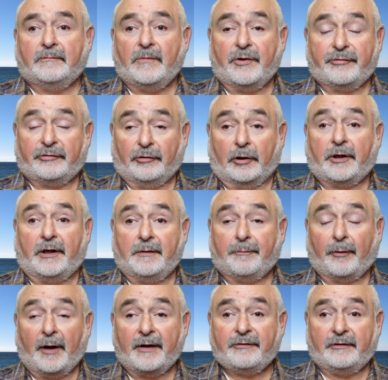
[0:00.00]
the circuit
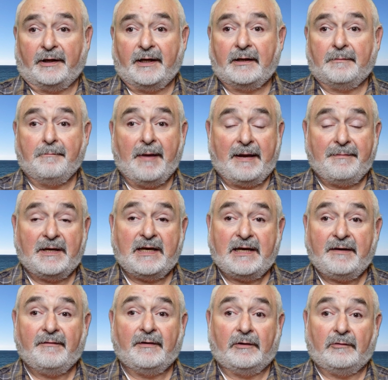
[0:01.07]
precedent, maybe
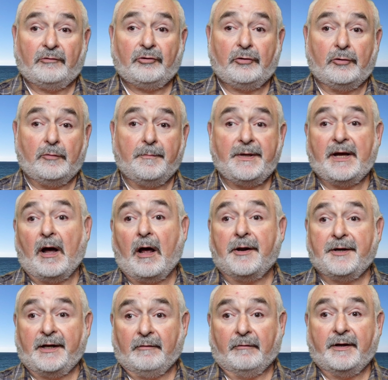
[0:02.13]
even to
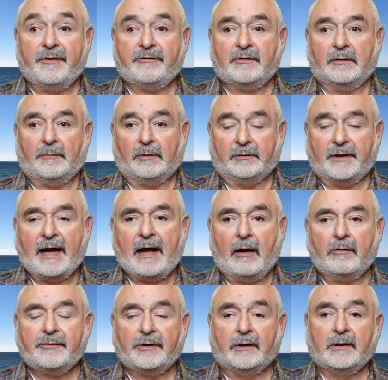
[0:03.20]
beyond a reasonable
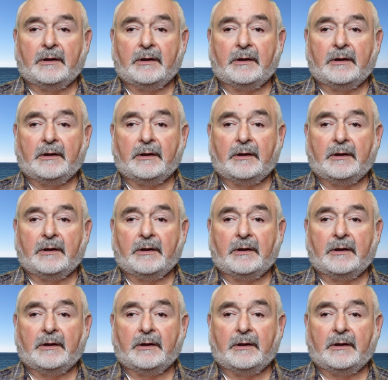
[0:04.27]
doubt,